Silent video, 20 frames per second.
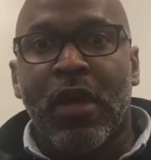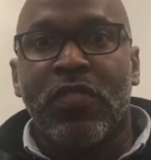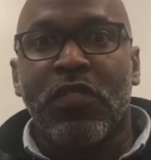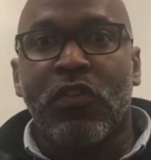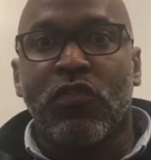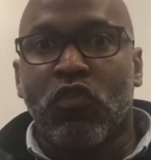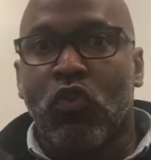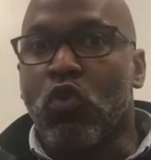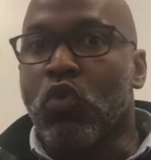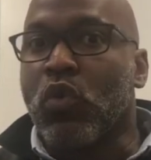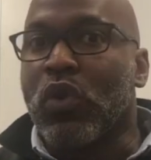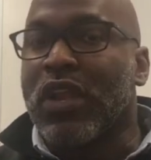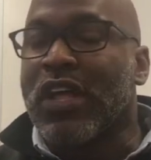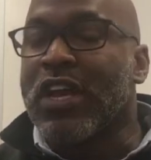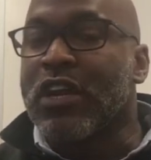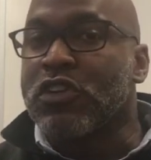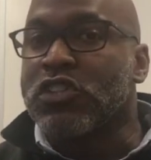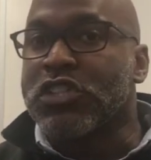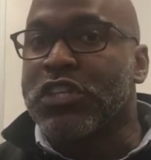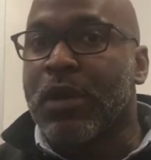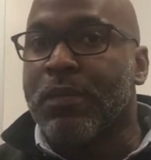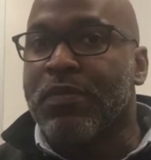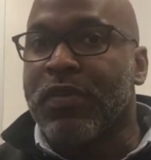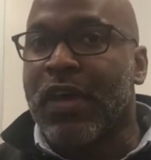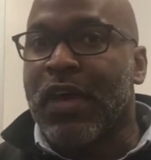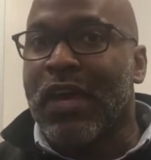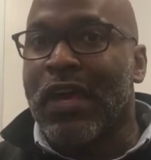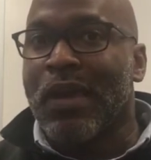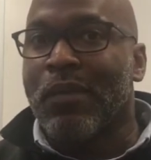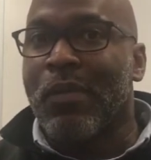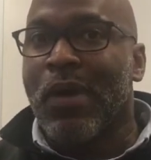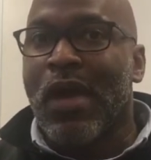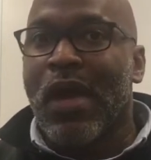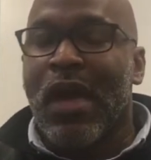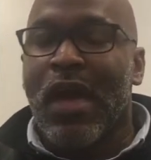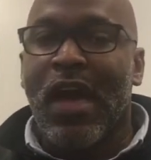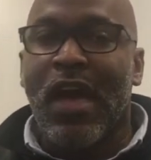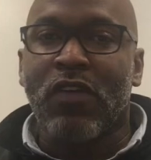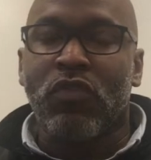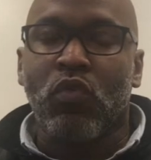the school leadership team
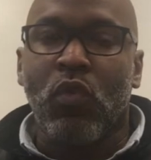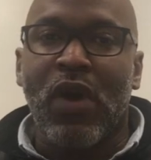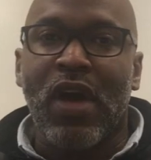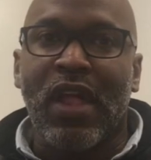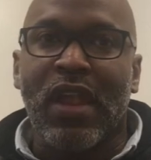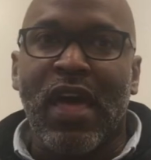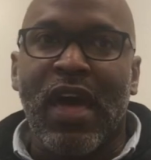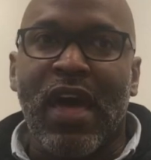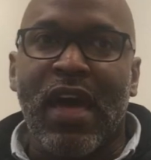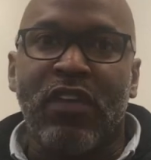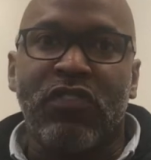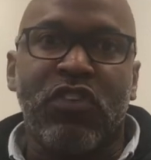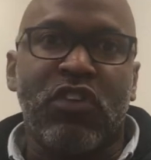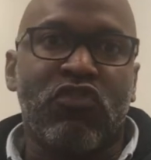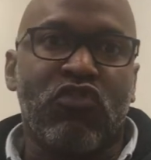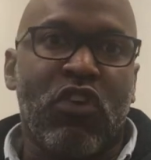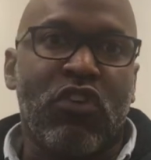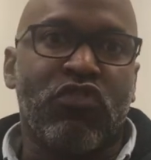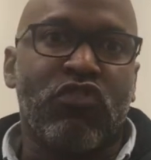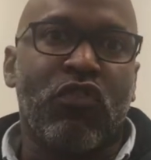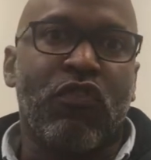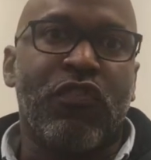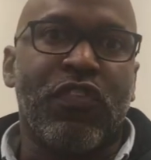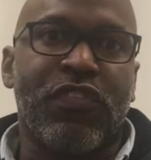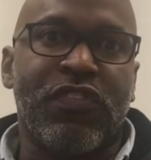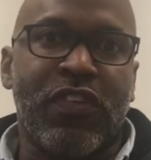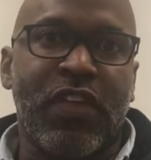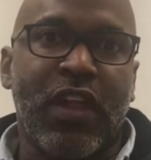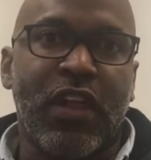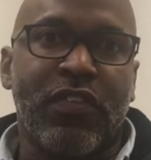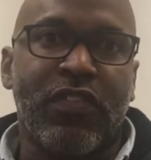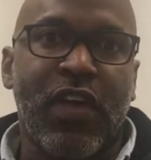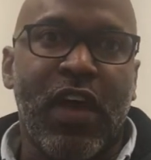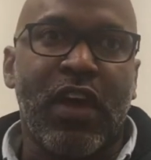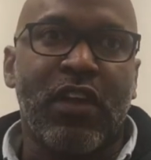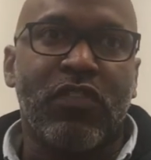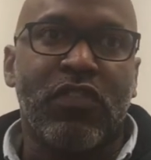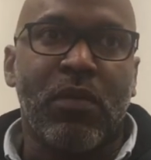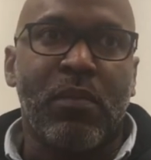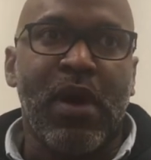as well as the instructional
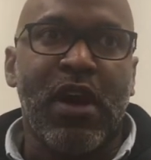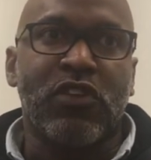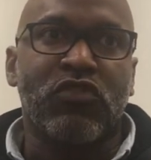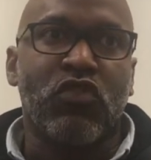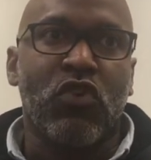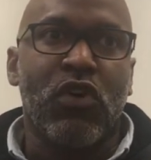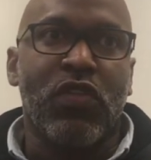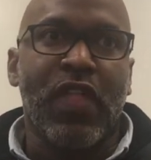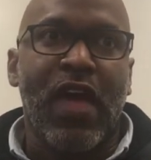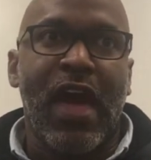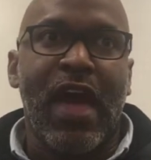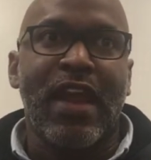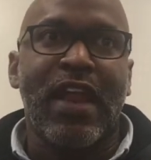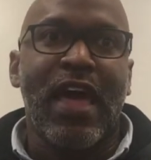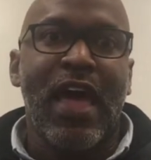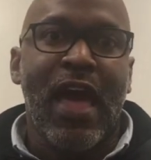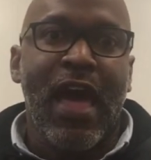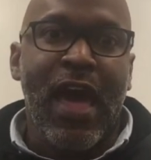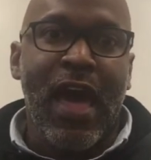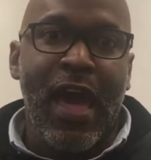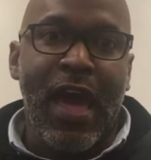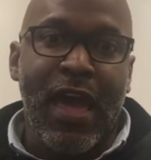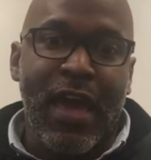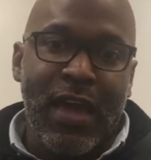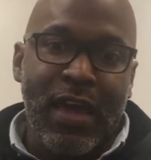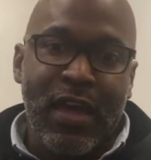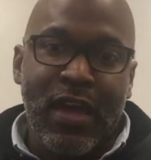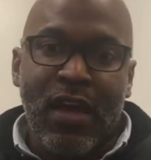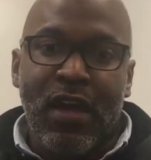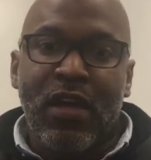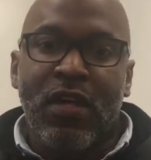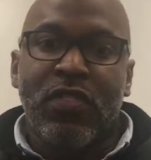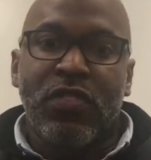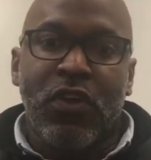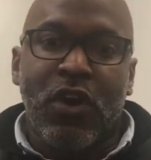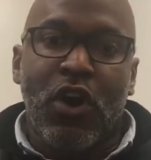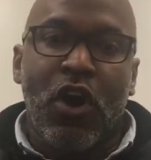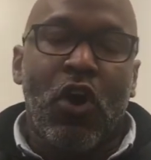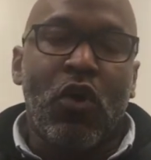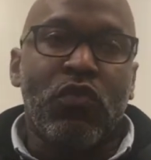facilitators to make sure that, hey,
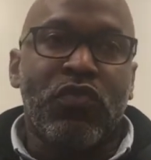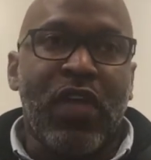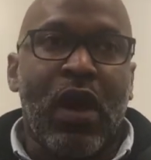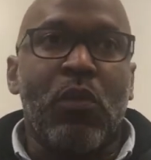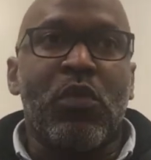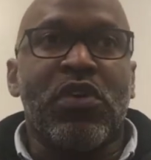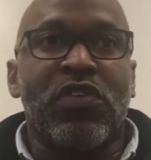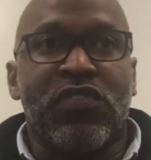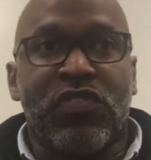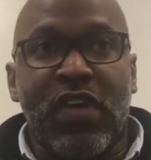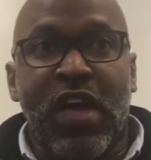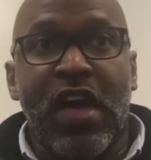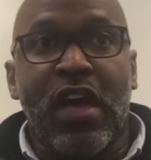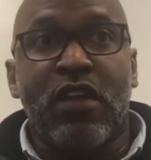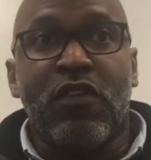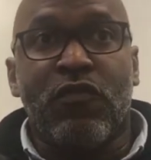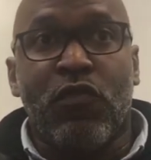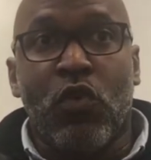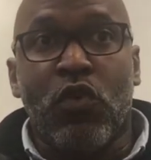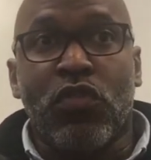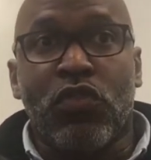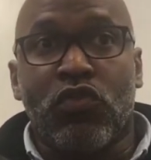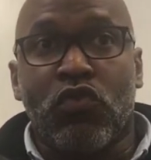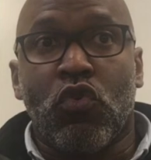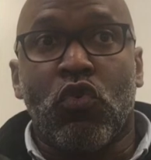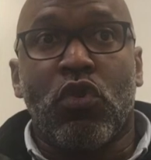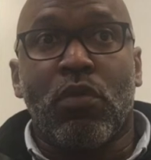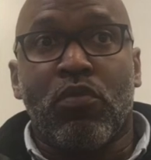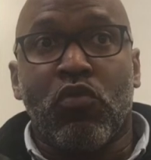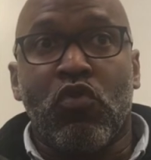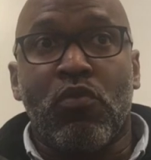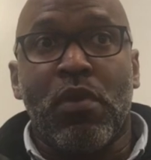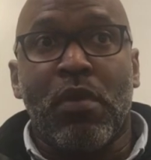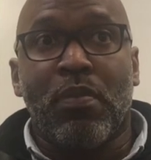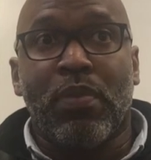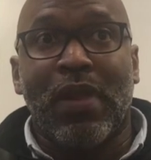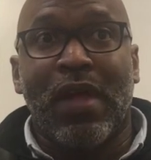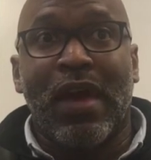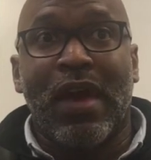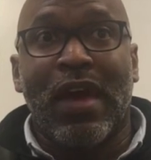the goals that we set for the school
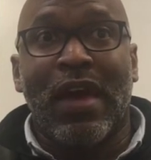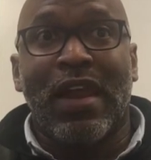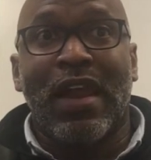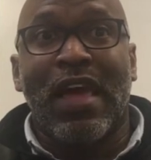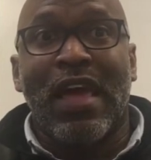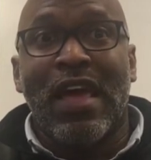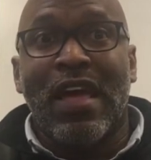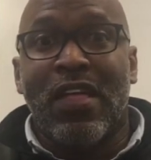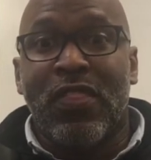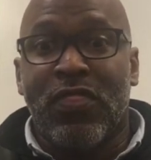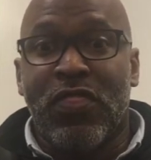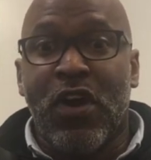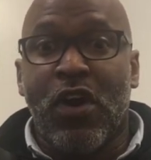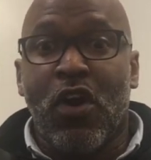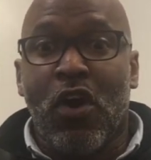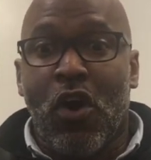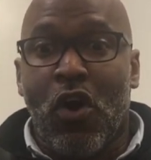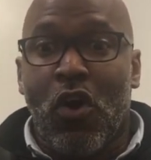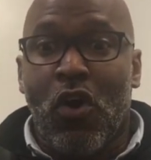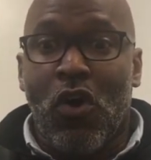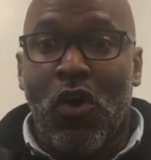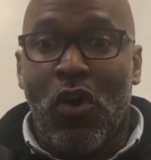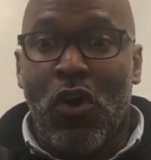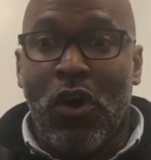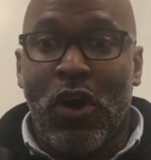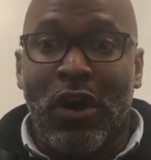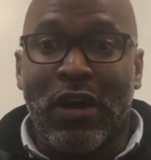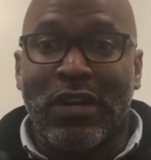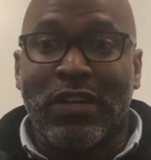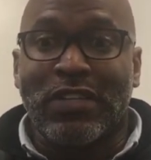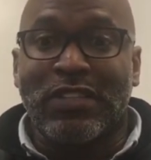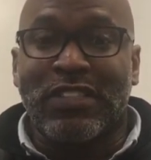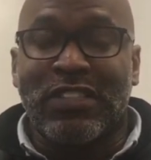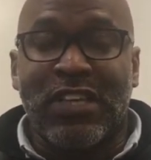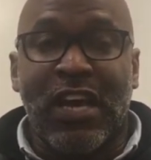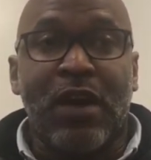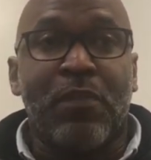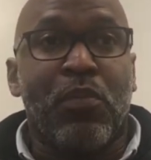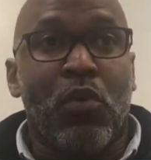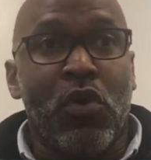improvement plan, there are
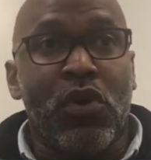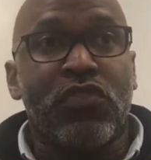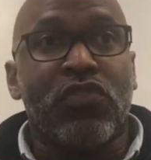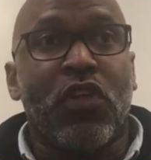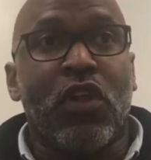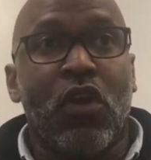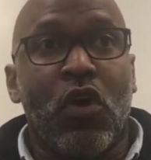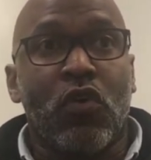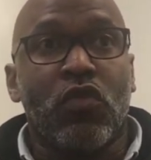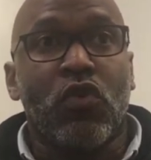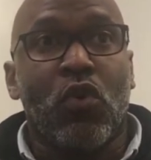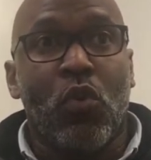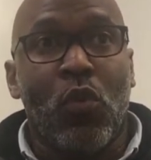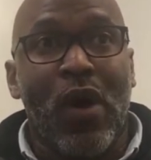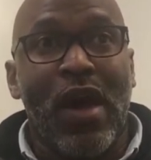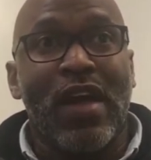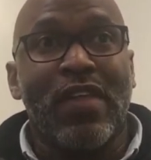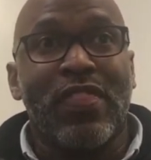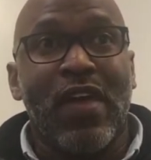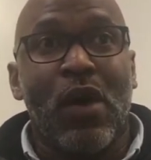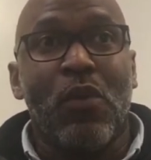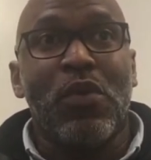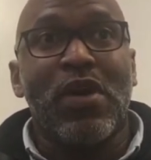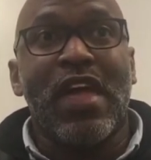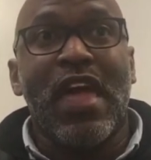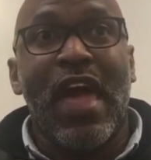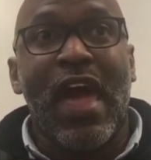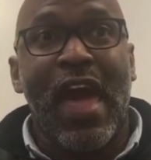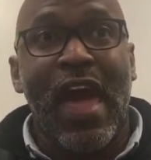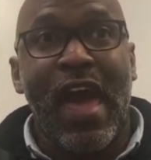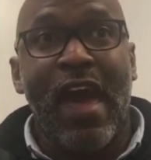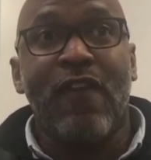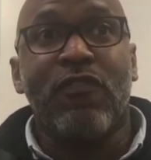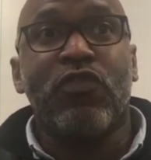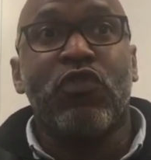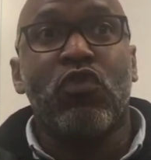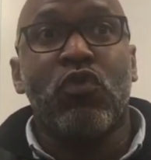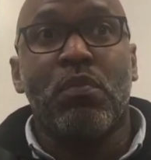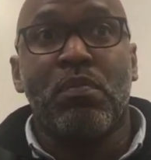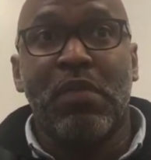checkpoints along the way that we
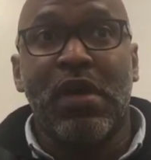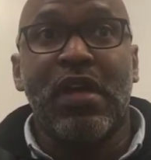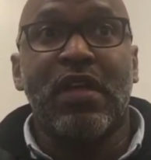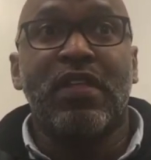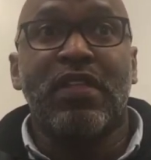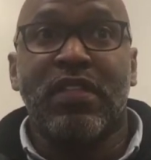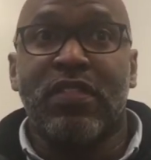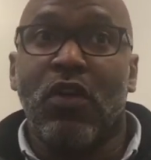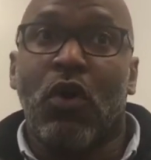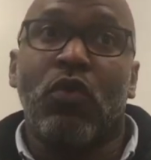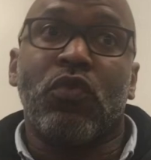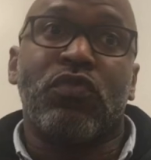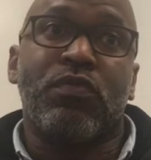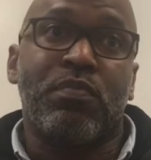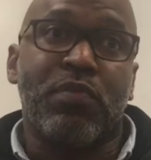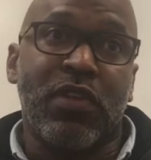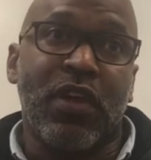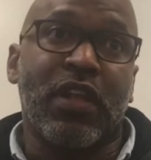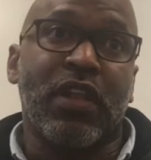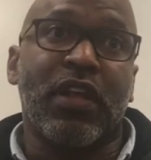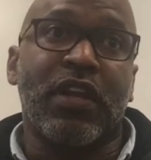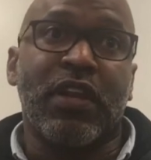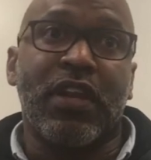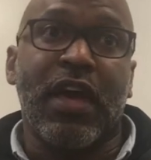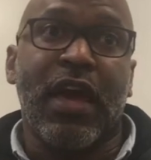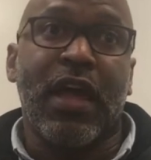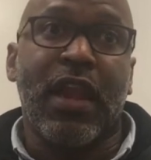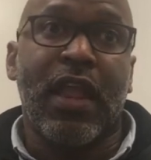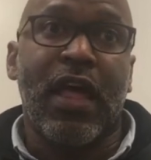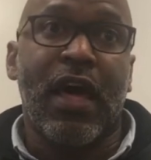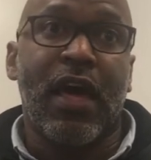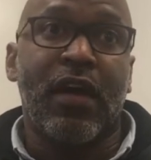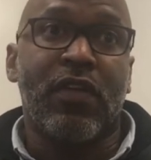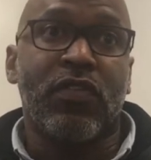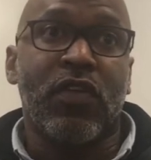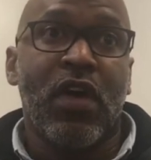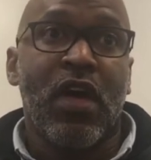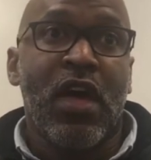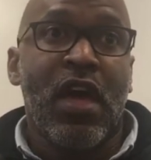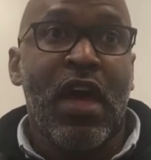have to meet those particular
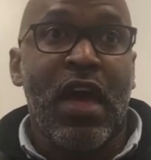deadlines.